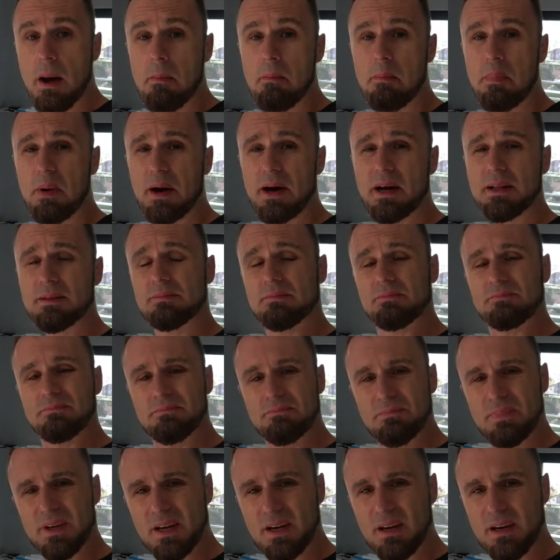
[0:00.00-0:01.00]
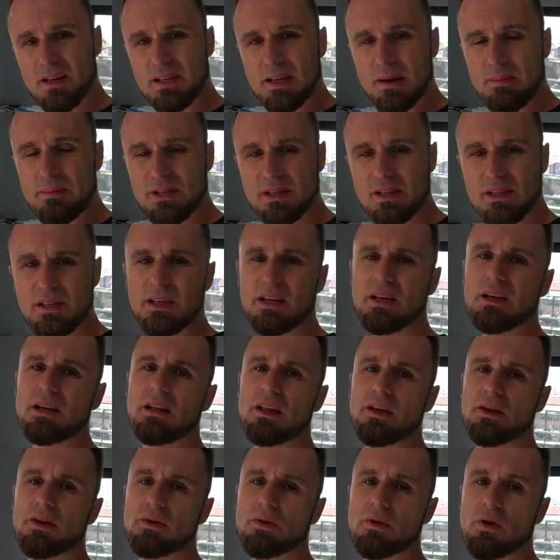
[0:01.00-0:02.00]
but because I'm still
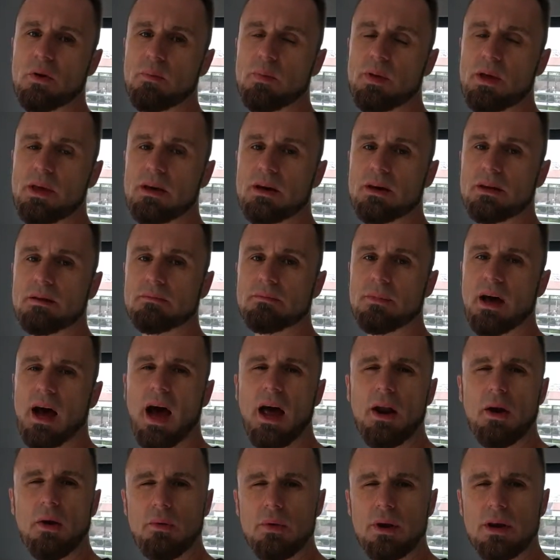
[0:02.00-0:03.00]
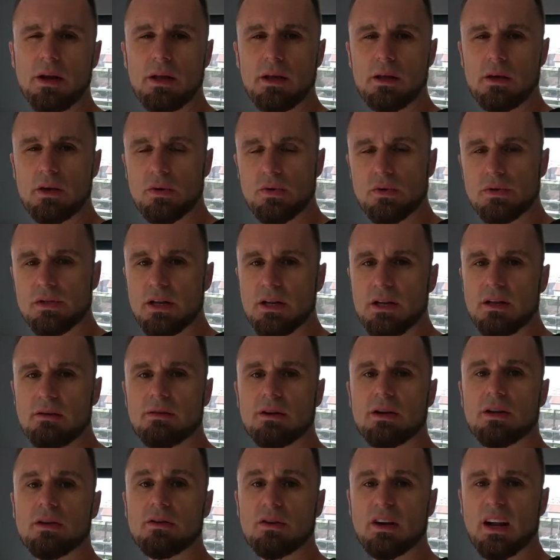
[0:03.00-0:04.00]
a European, I don't really use it
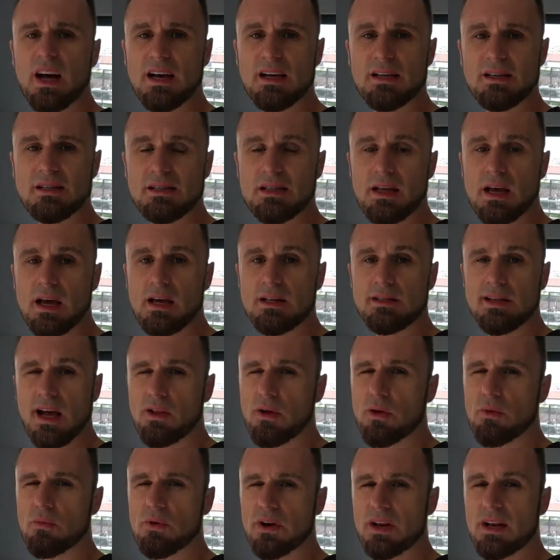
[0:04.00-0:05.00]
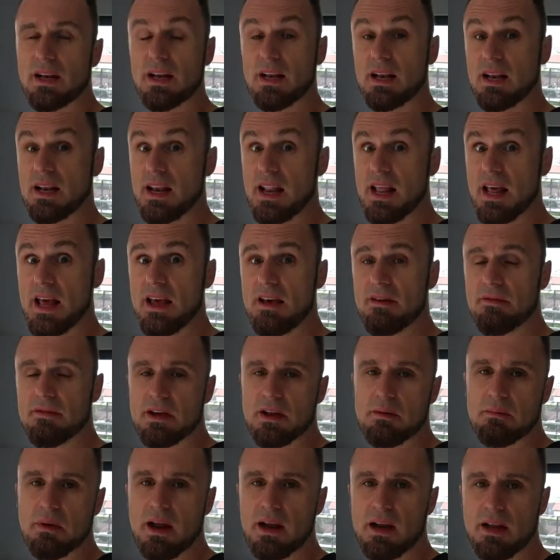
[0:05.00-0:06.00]
even in the United States. I don't really live
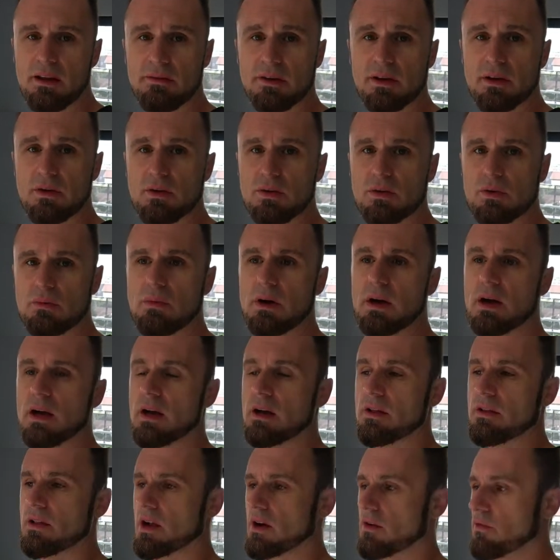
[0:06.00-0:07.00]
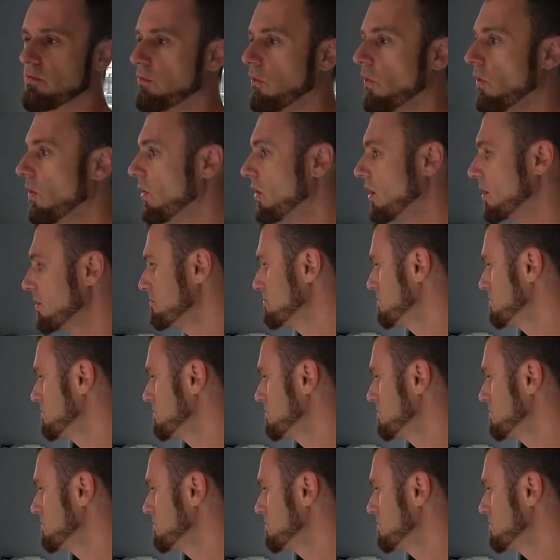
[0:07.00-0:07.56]
in my living room. Therefore,